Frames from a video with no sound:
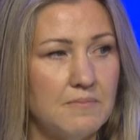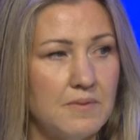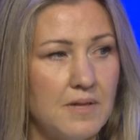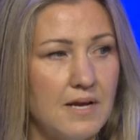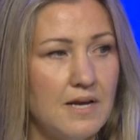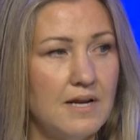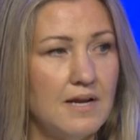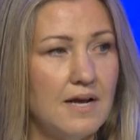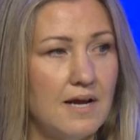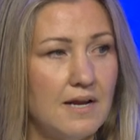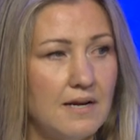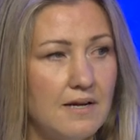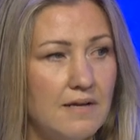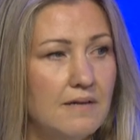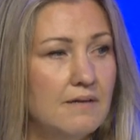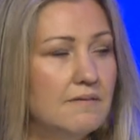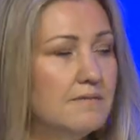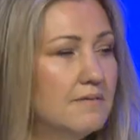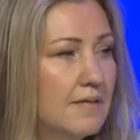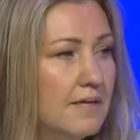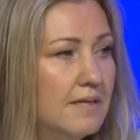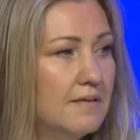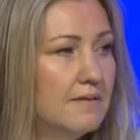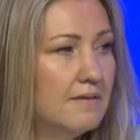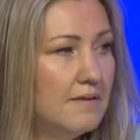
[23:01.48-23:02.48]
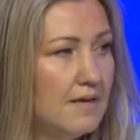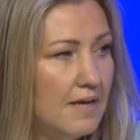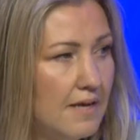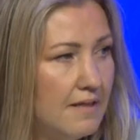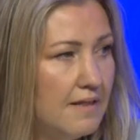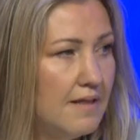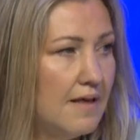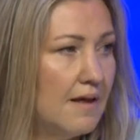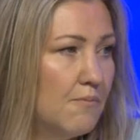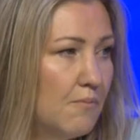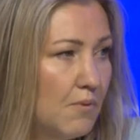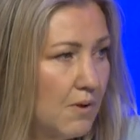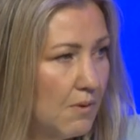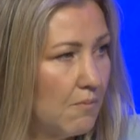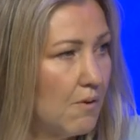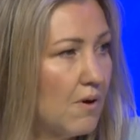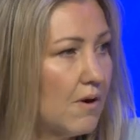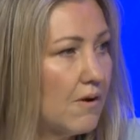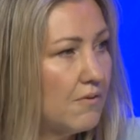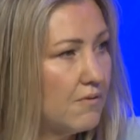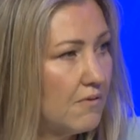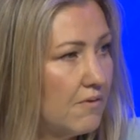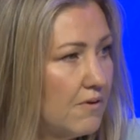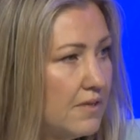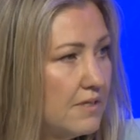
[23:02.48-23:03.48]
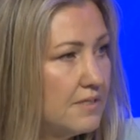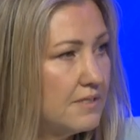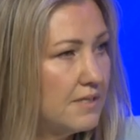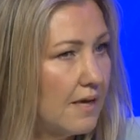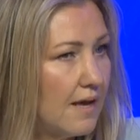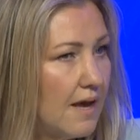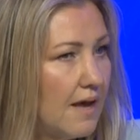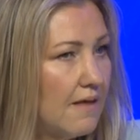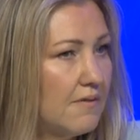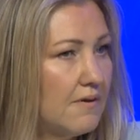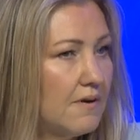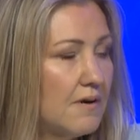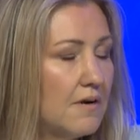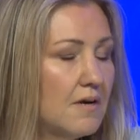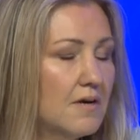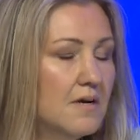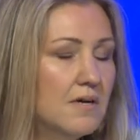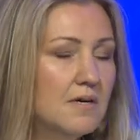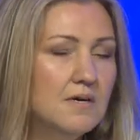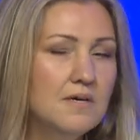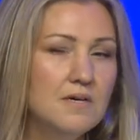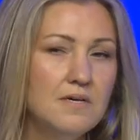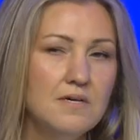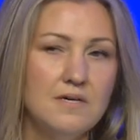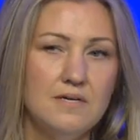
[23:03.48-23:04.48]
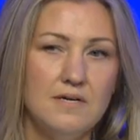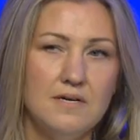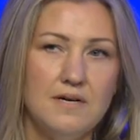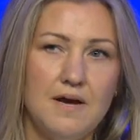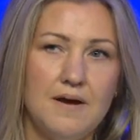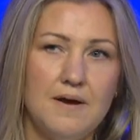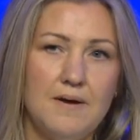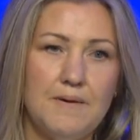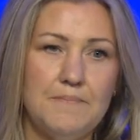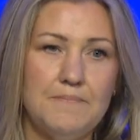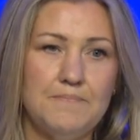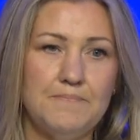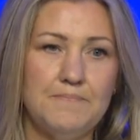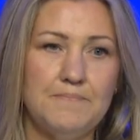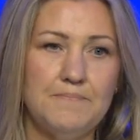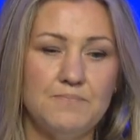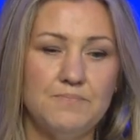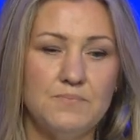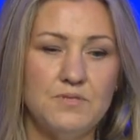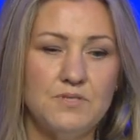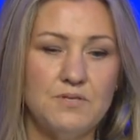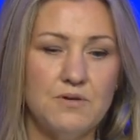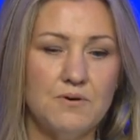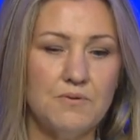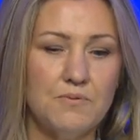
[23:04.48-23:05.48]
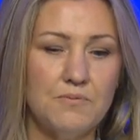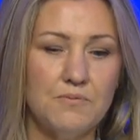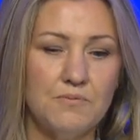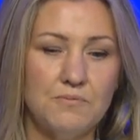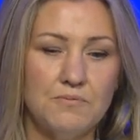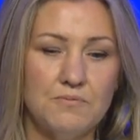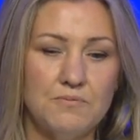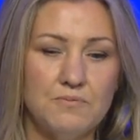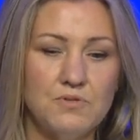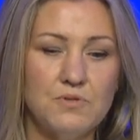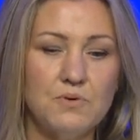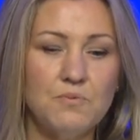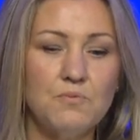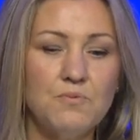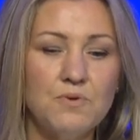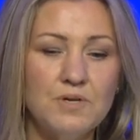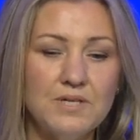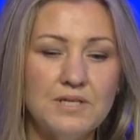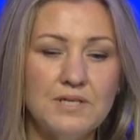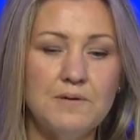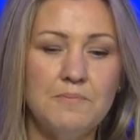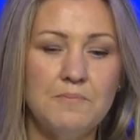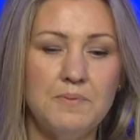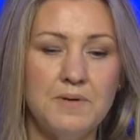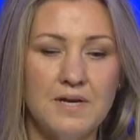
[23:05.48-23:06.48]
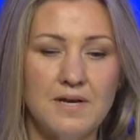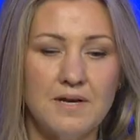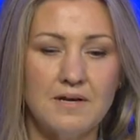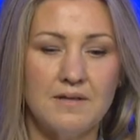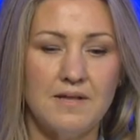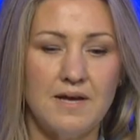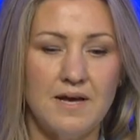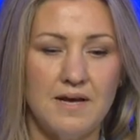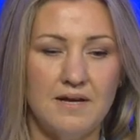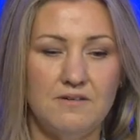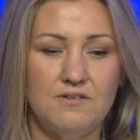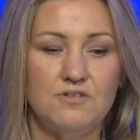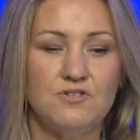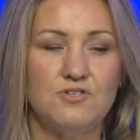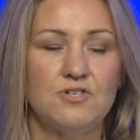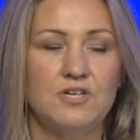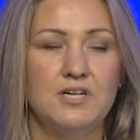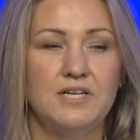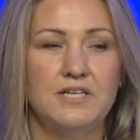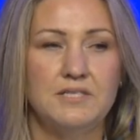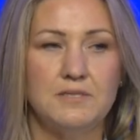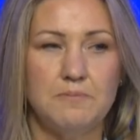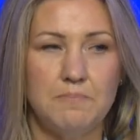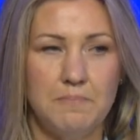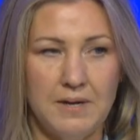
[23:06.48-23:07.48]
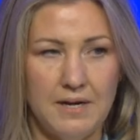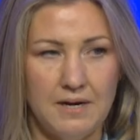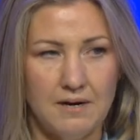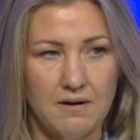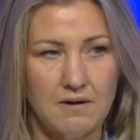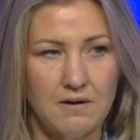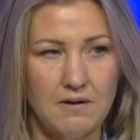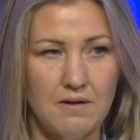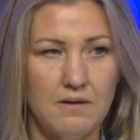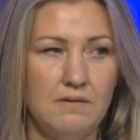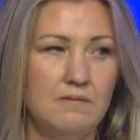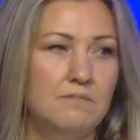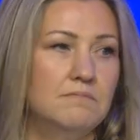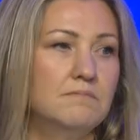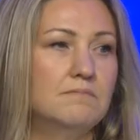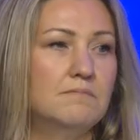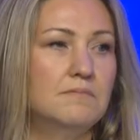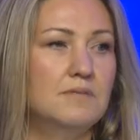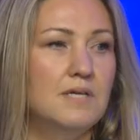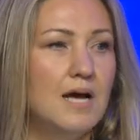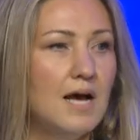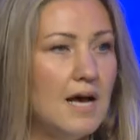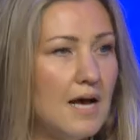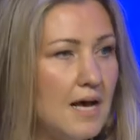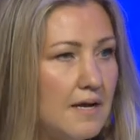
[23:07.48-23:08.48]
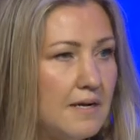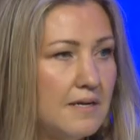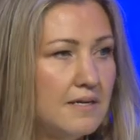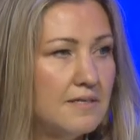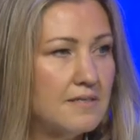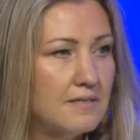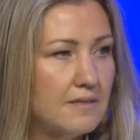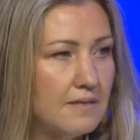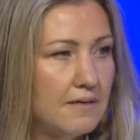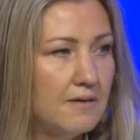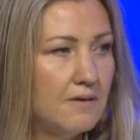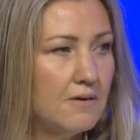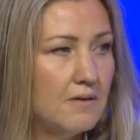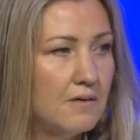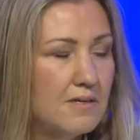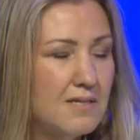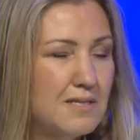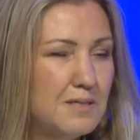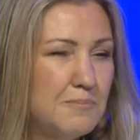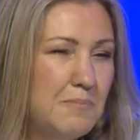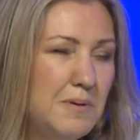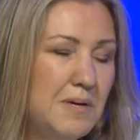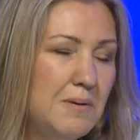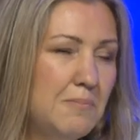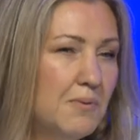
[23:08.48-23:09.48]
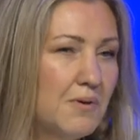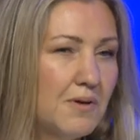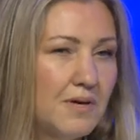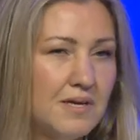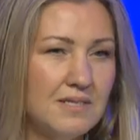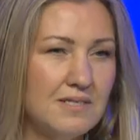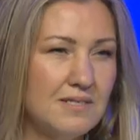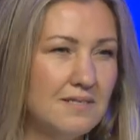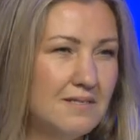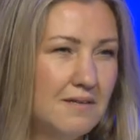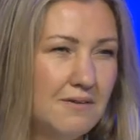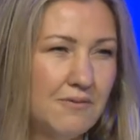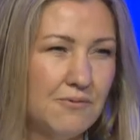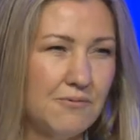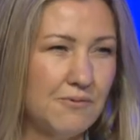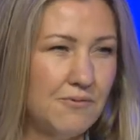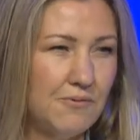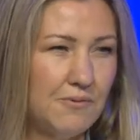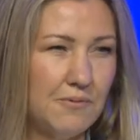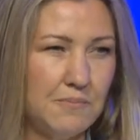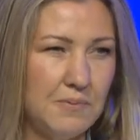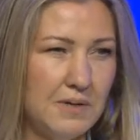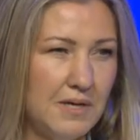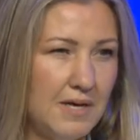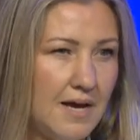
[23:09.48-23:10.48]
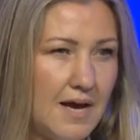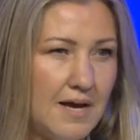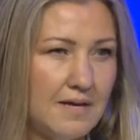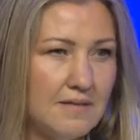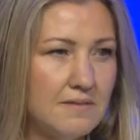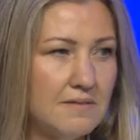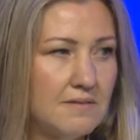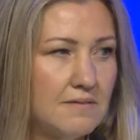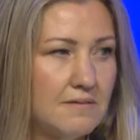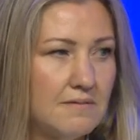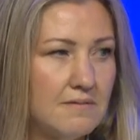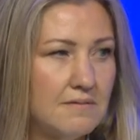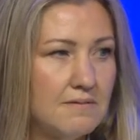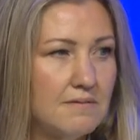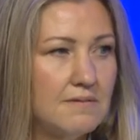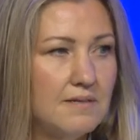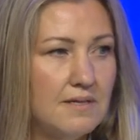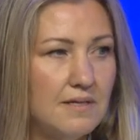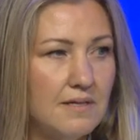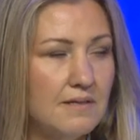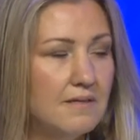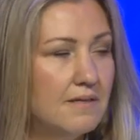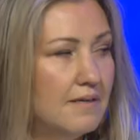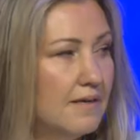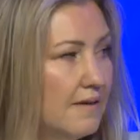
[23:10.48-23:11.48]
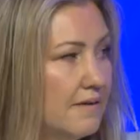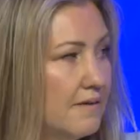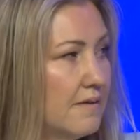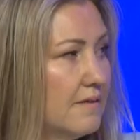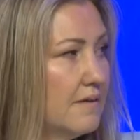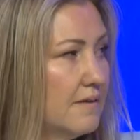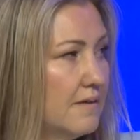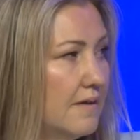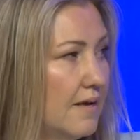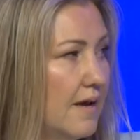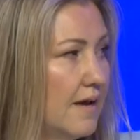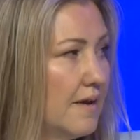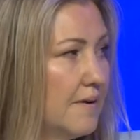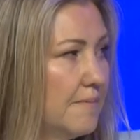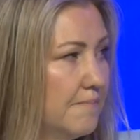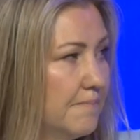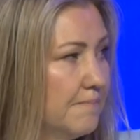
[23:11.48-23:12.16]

light on it, and then we work through it together. So really being that transparent, honest leader, because people can see through the BS at the end of the day.